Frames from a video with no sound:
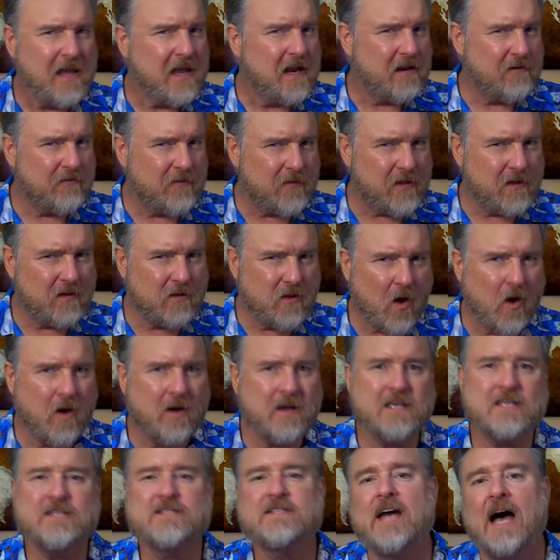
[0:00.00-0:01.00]
Now, for the
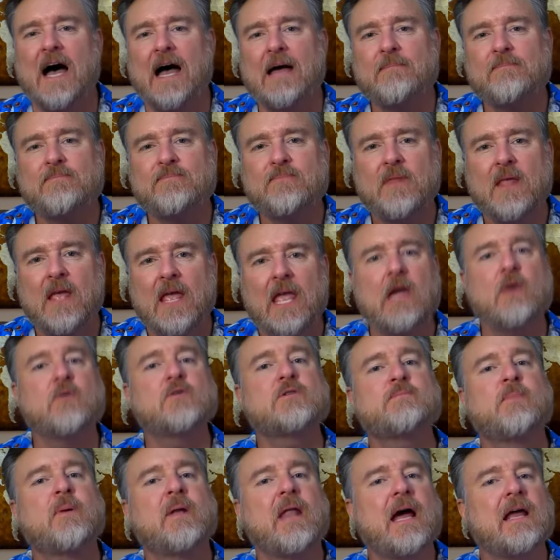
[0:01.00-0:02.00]
longest time, it was
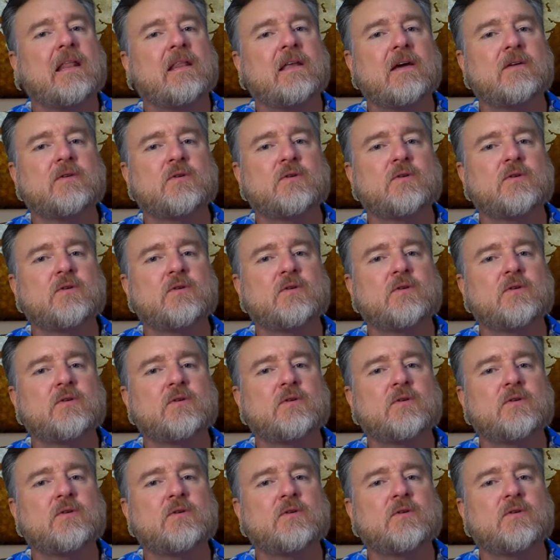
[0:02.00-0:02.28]
politely